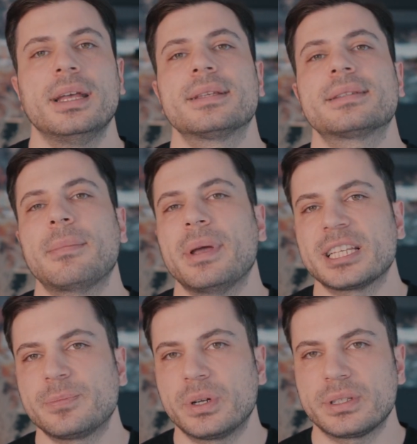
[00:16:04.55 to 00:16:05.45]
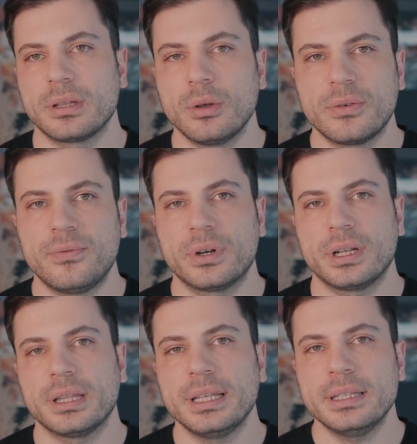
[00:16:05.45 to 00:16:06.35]
Some experts look for the
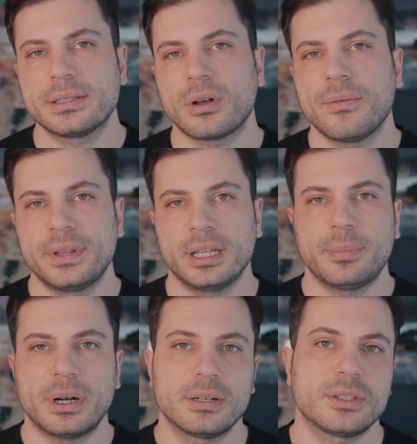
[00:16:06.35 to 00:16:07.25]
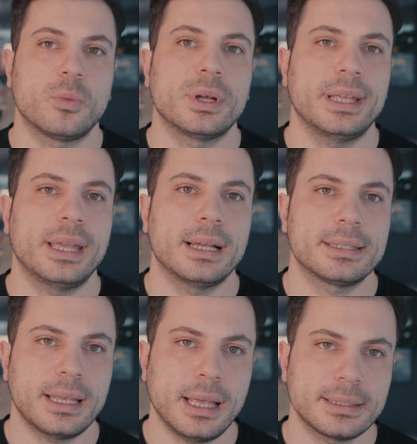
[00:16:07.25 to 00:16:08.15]
least confident parts of what AI
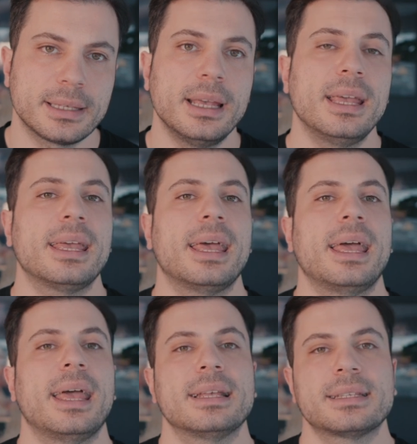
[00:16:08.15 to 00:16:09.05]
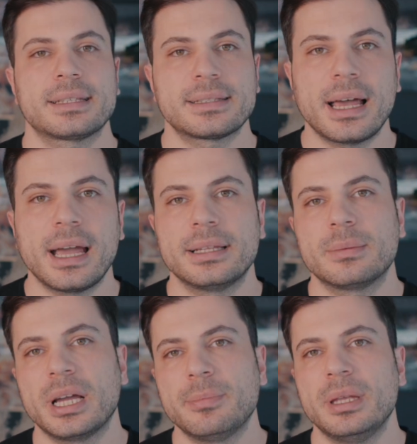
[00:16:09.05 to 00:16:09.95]
says as a sign it
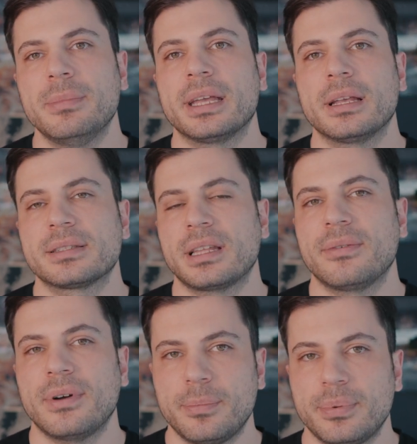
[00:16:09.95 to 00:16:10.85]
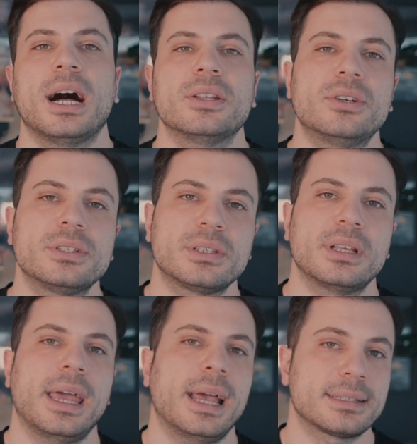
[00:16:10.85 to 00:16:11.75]
might be making stuff up. Others
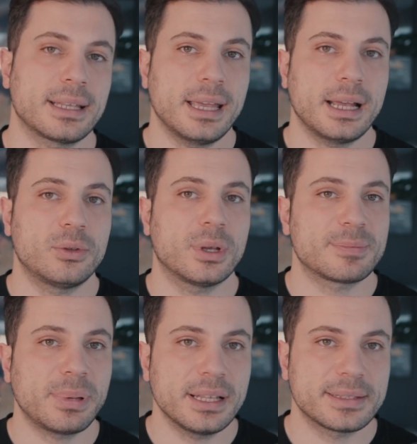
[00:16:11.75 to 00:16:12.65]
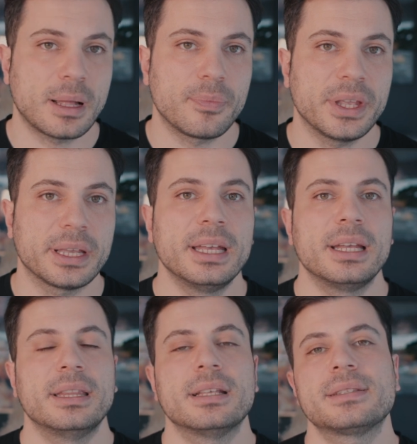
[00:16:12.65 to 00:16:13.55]
ask AI to explain something,
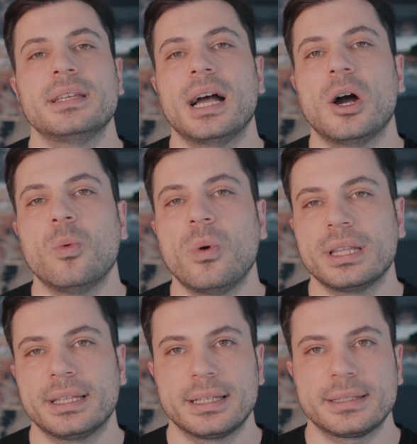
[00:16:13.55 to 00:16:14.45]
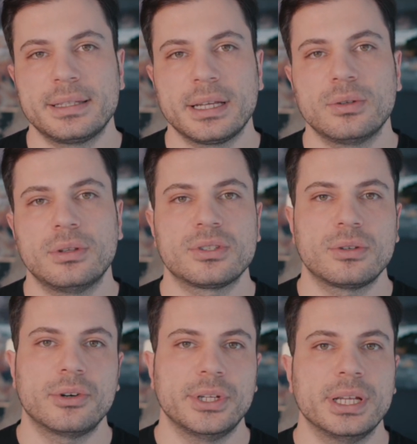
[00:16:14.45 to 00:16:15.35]
then see how well it can stick to the
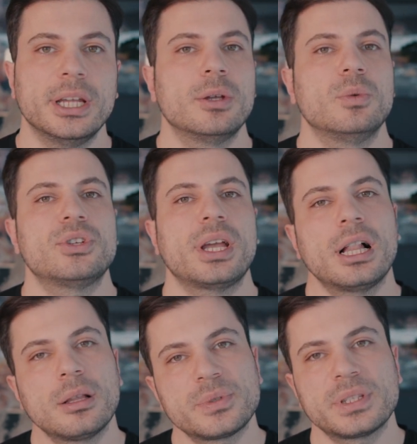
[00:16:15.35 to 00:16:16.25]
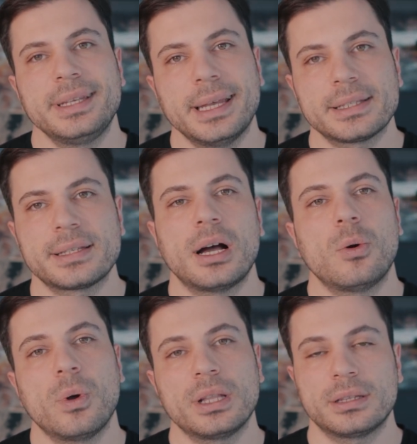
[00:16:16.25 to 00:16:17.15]
story, which helps guess how
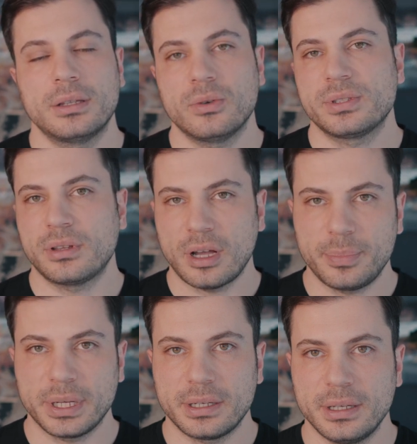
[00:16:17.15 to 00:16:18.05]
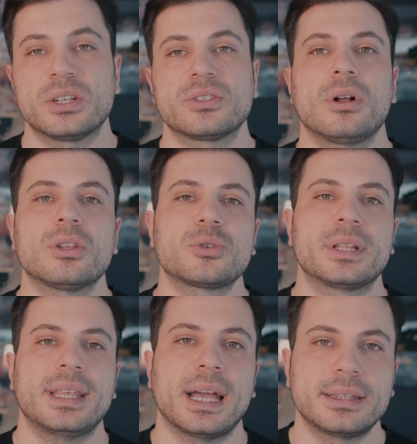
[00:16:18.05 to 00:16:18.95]
well it knows the topic. There's also a
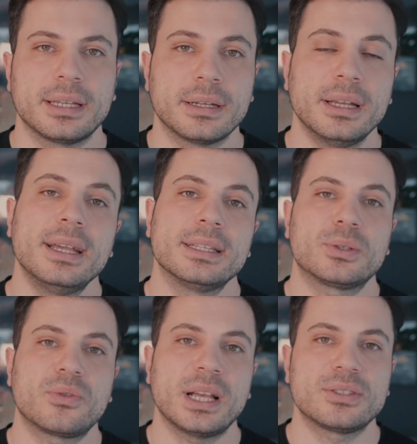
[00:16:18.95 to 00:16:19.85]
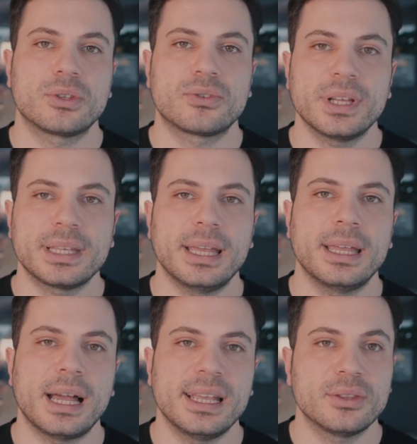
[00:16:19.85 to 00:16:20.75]
tactic that tries to trick
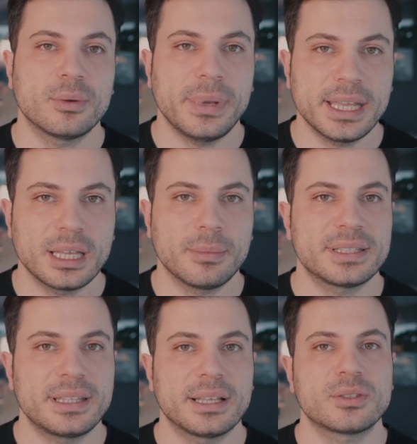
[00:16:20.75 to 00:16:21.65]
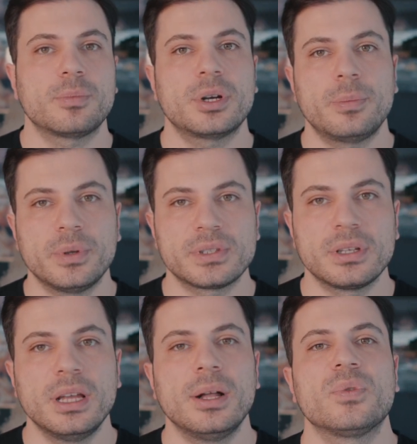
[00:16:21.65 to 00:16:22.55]
AI into making mistakes on
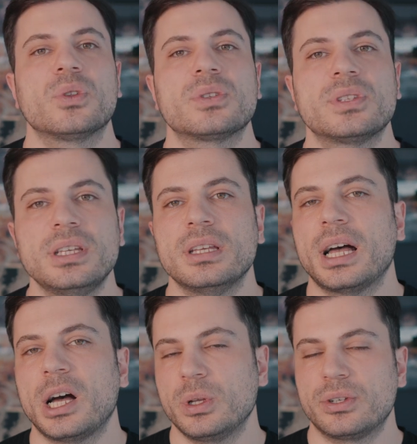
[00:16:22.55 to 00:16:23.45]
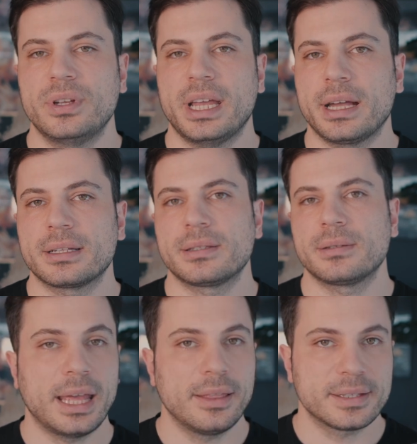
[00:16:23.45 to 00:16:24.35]
purpose to see how it reacts.
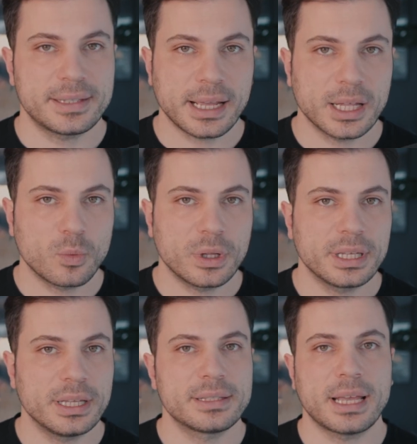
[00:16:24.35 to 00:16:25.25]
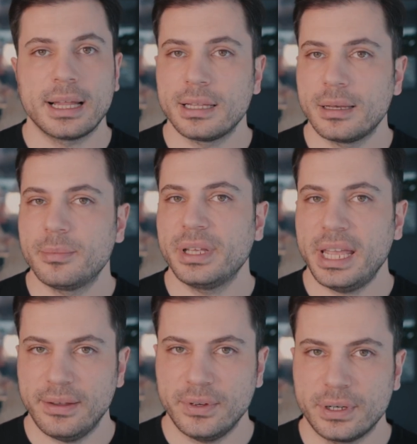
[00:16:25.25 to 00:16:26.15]
And the second one is LLM
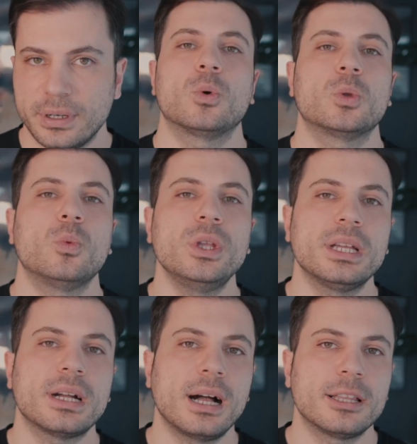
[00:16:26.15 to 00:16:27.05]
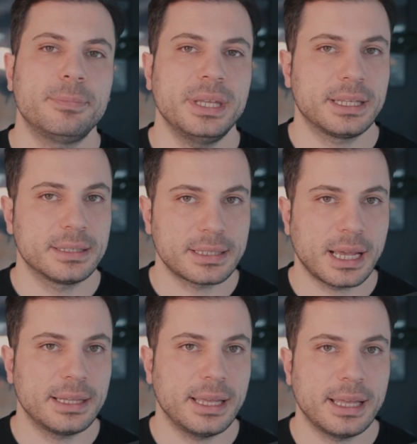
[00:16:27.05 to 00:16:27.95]
behavior. When we can't peek
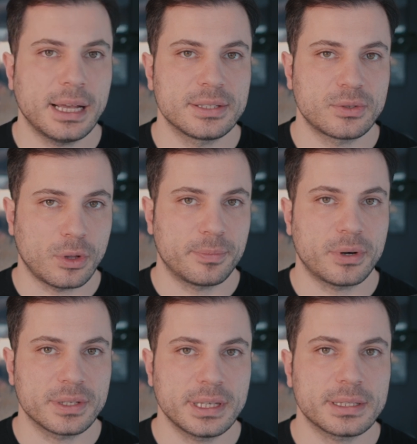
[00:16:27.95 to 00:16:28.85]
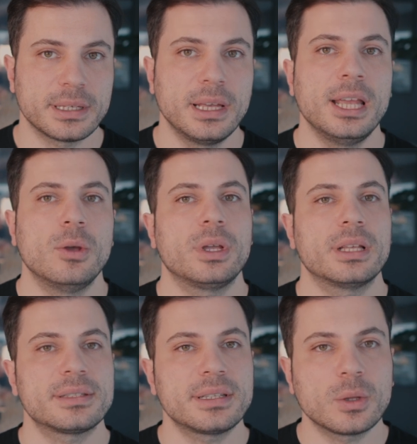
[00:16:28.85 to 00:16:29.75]
inside AI's thought process, we can
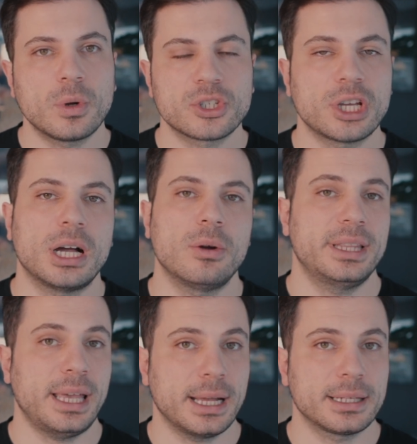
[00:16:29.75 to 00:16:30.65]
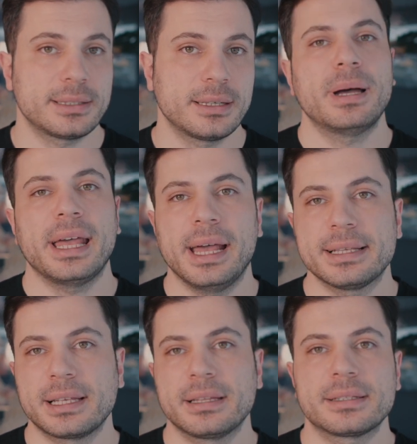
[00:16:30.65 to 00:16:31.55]
still watch how it acts by
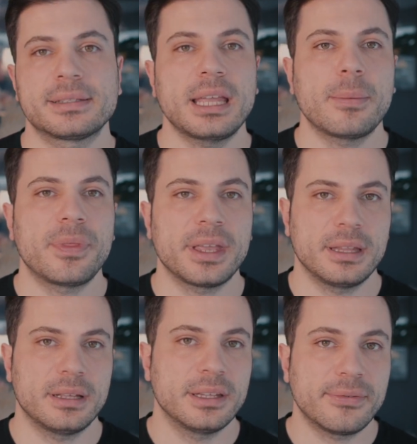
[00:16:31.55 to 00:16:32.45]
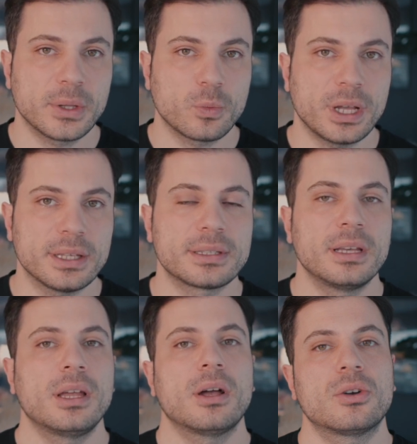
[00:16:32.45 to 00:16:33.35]
asking the same thing in a different ways
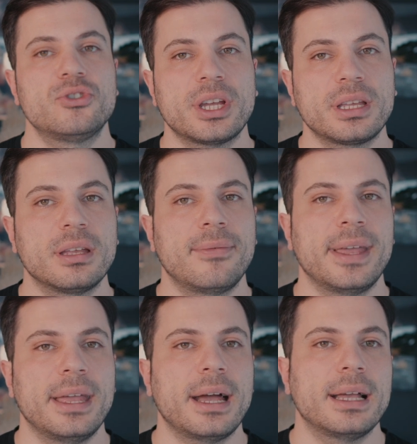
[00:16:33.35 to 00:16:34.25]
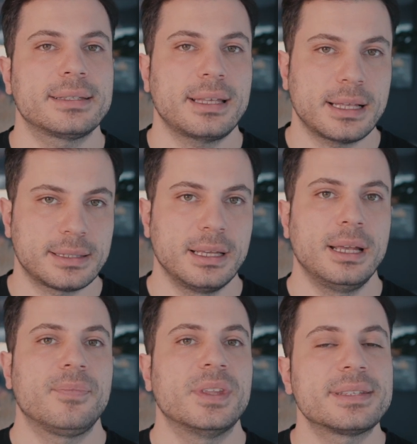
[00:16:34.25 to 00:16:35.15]
or checking if AI says
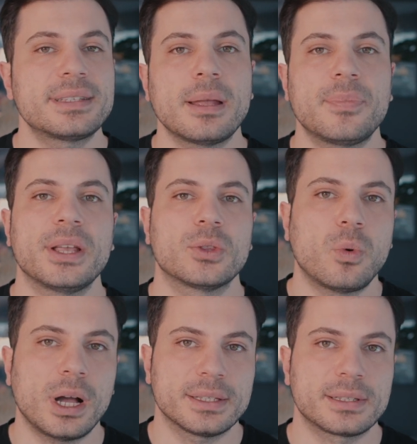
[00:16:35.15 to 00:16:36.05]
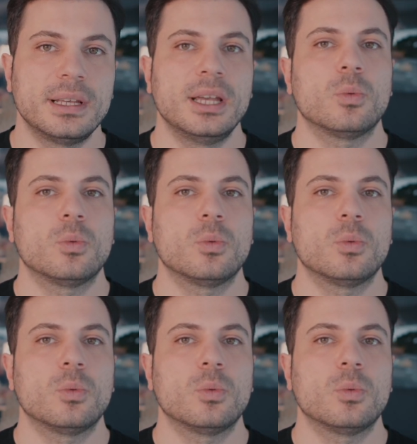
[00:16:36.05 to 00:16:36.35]
the same thing twice.